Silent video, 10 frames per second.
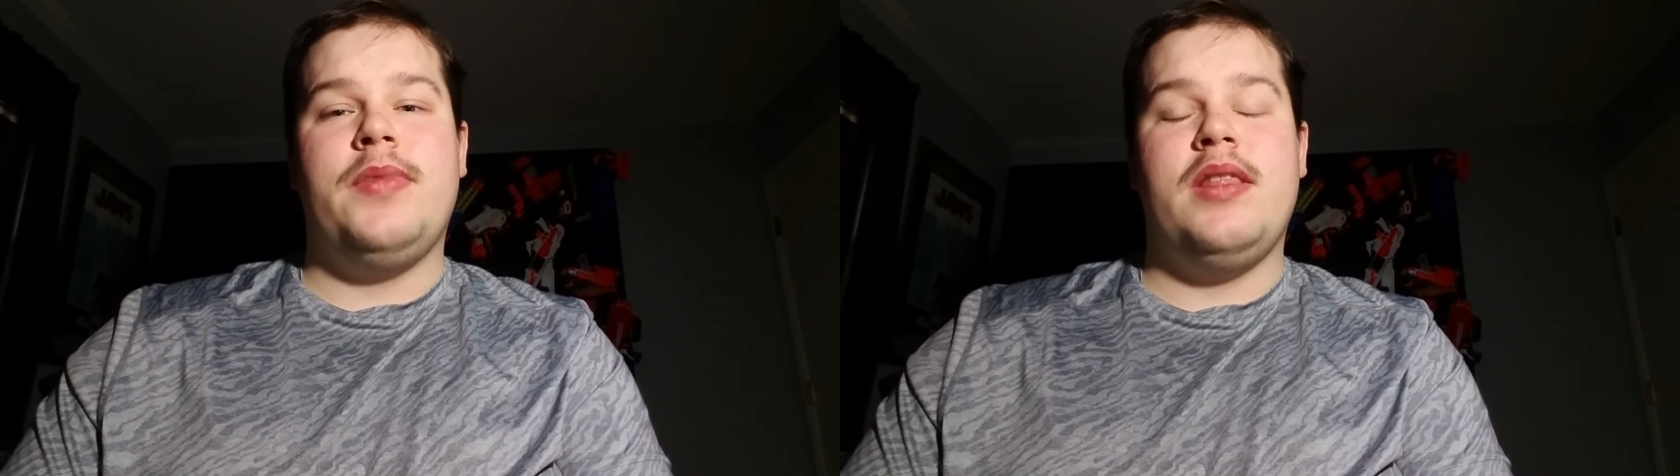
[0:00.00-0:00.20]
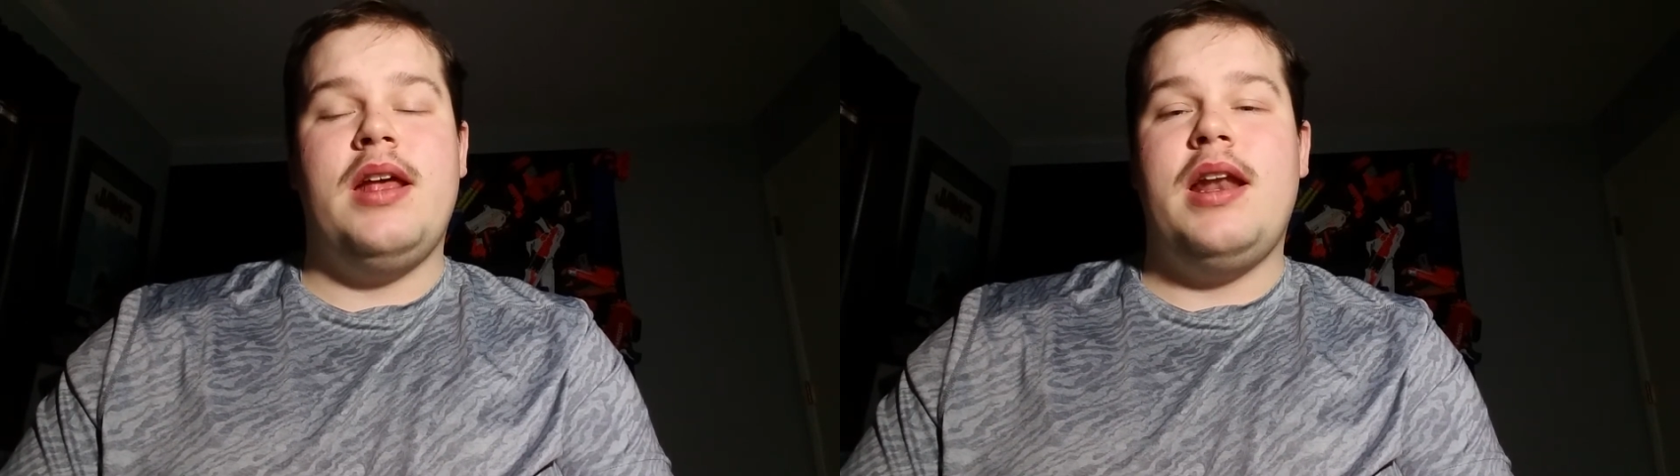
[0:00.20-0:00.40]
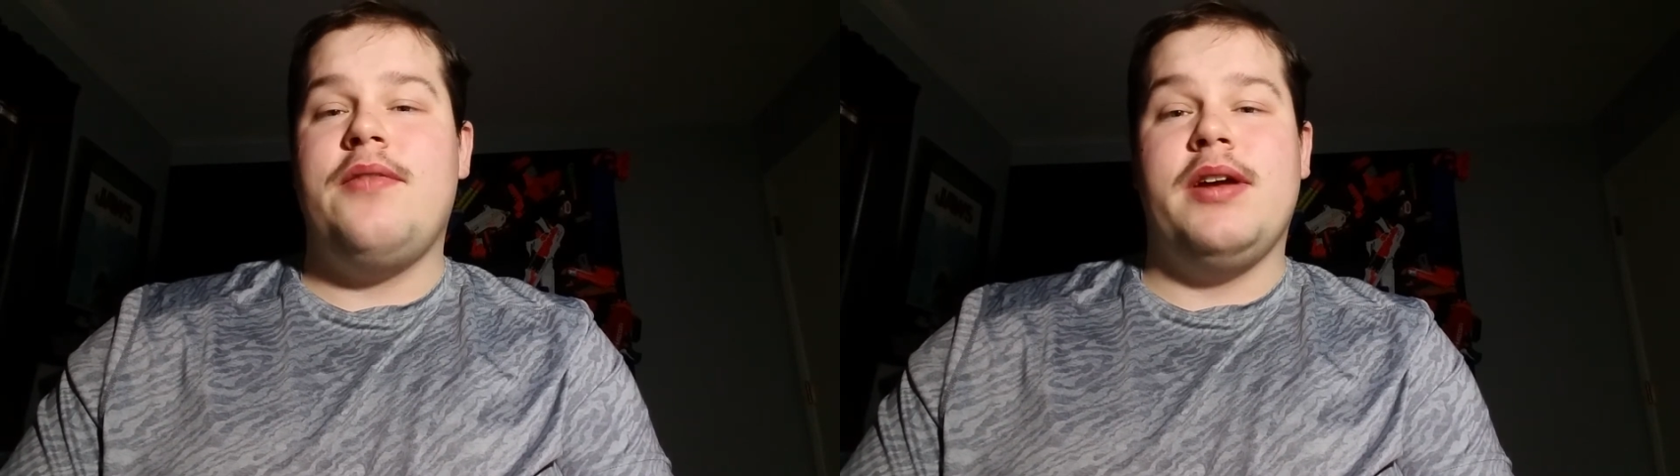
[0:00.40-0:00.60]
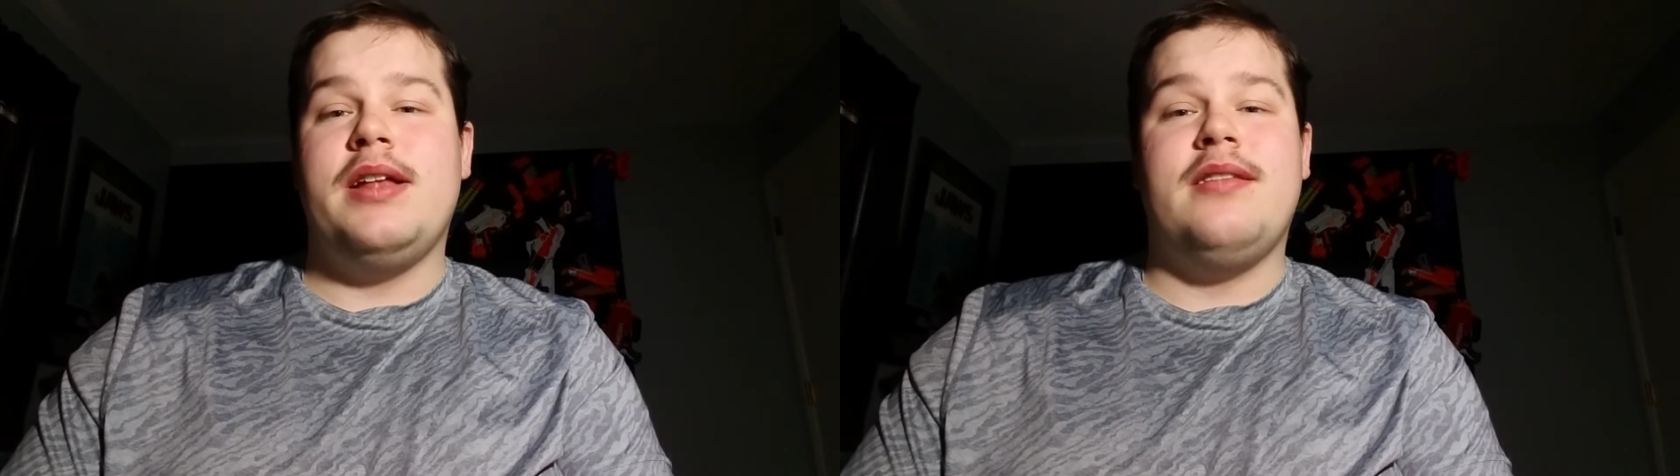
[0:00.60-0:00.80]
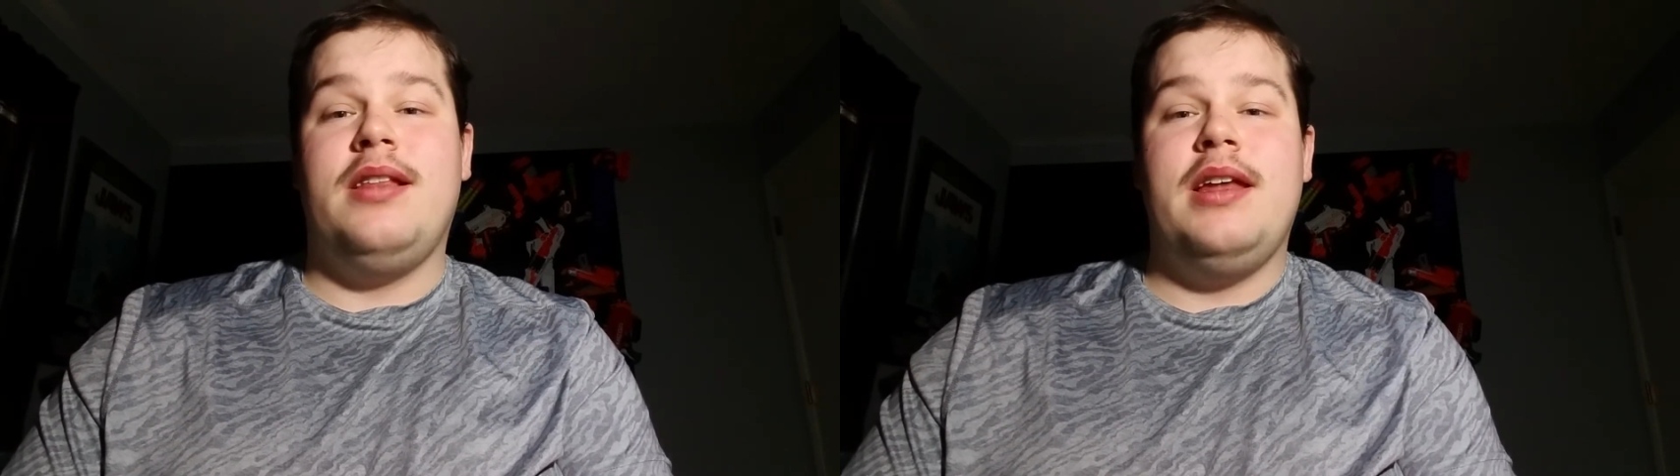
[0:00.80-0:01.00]
They never get
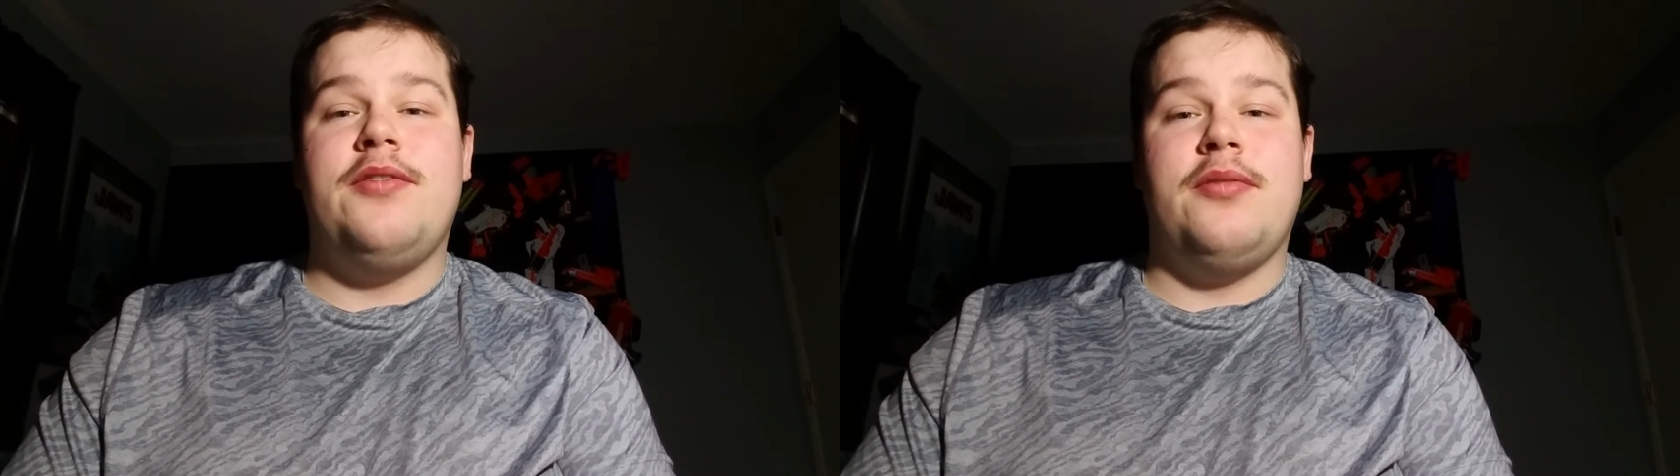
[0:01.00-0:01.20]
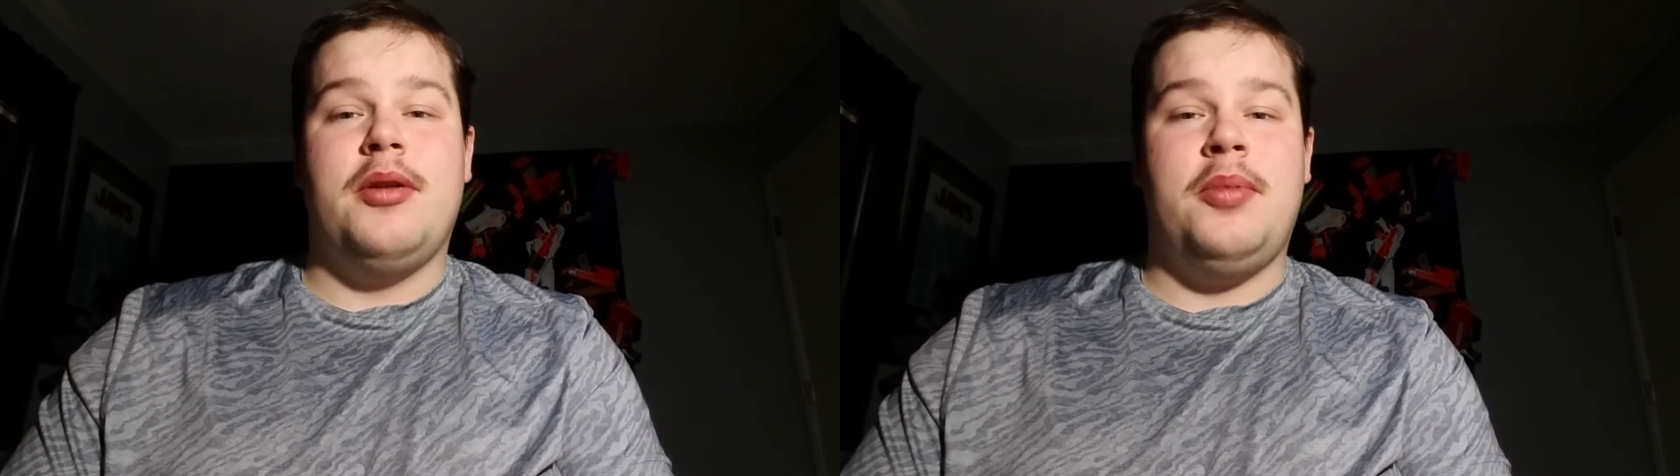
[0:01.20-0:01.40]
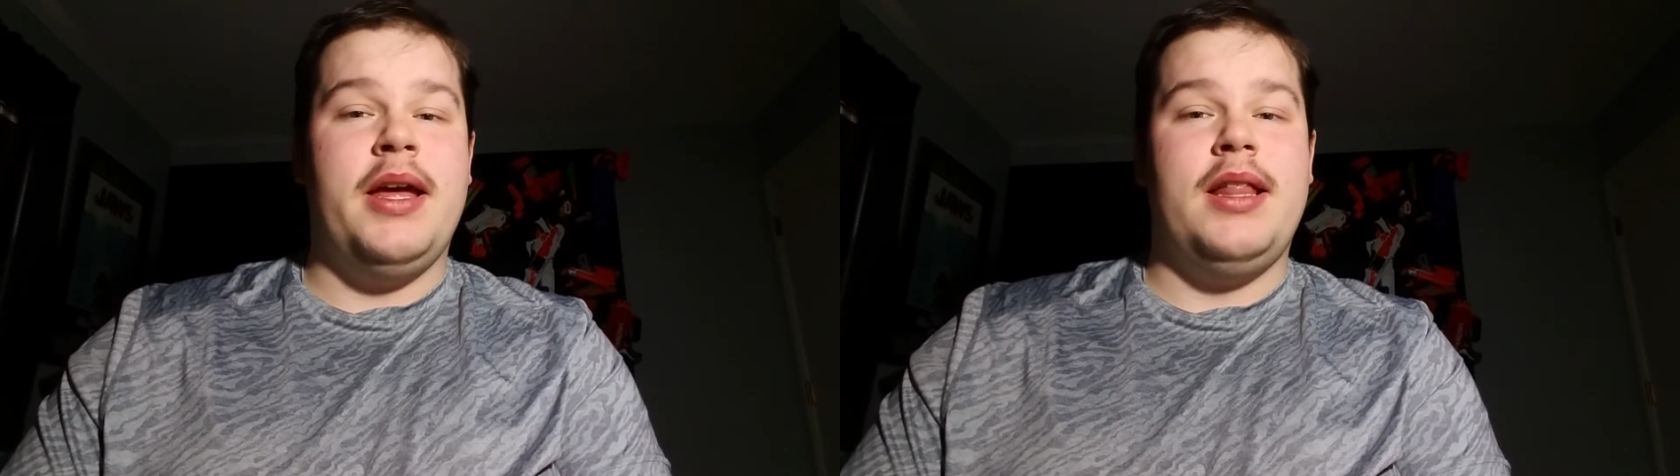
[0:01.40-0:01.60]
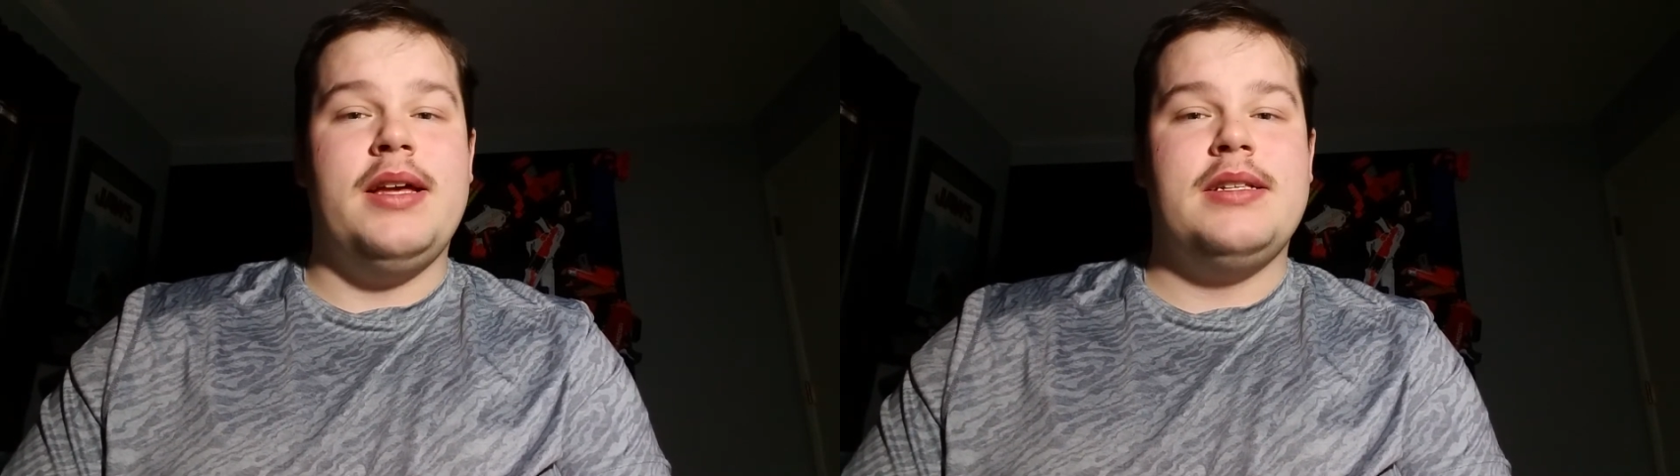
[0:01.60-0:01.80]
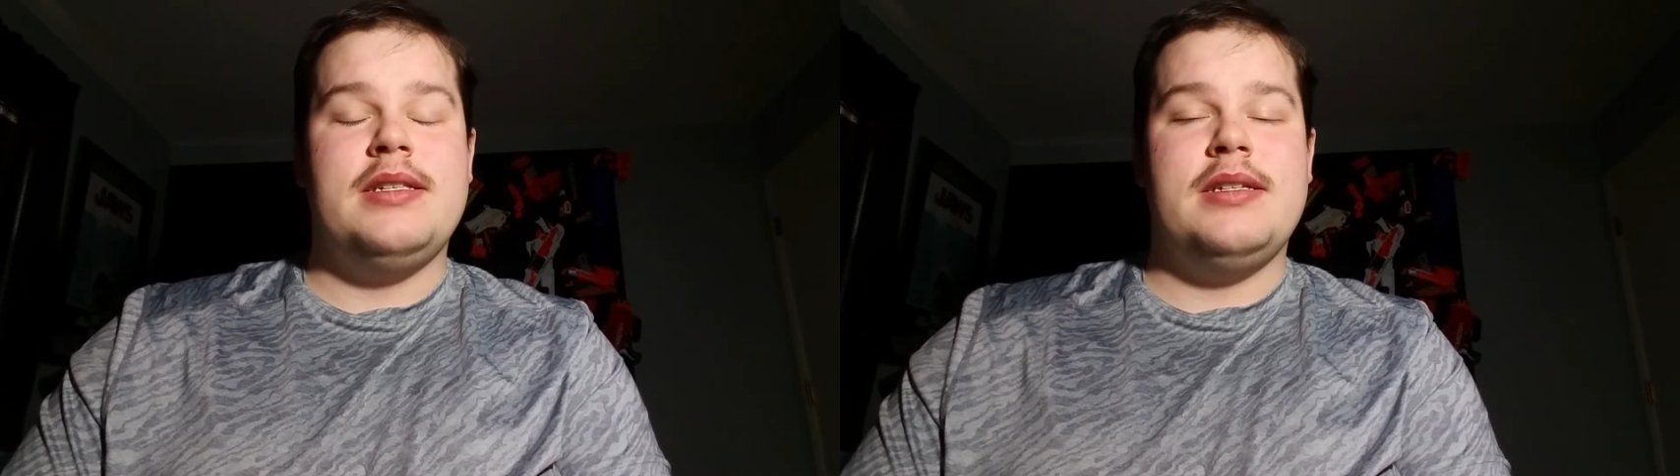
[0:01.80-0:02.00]
deleted from the
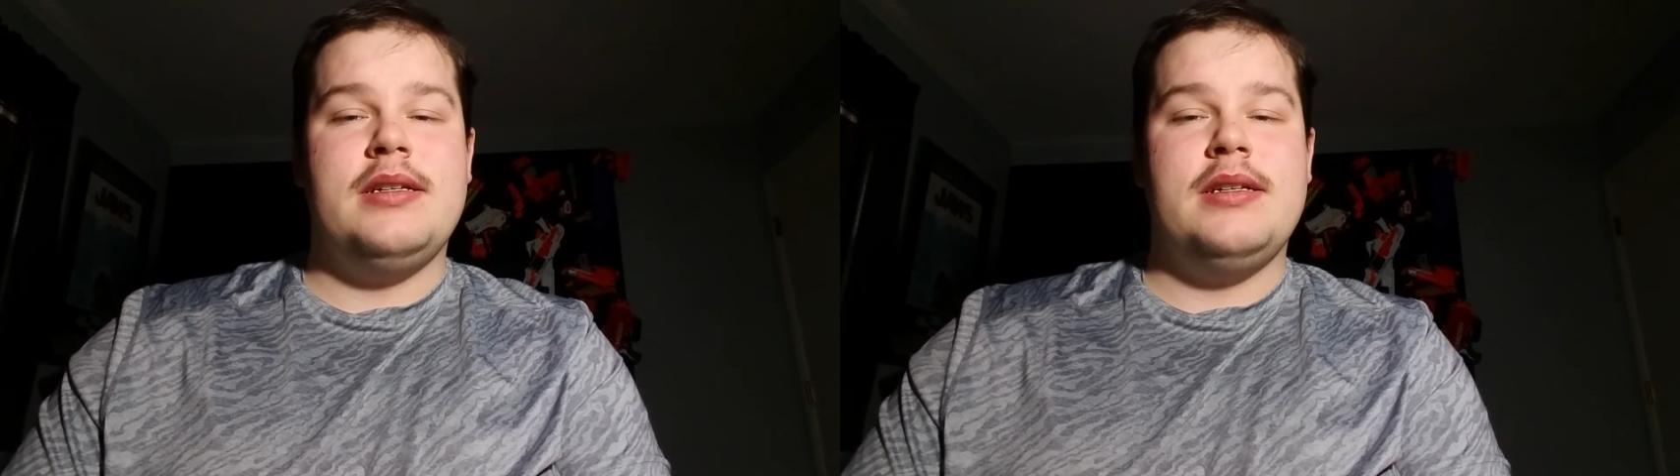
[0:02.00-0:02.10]
playlist.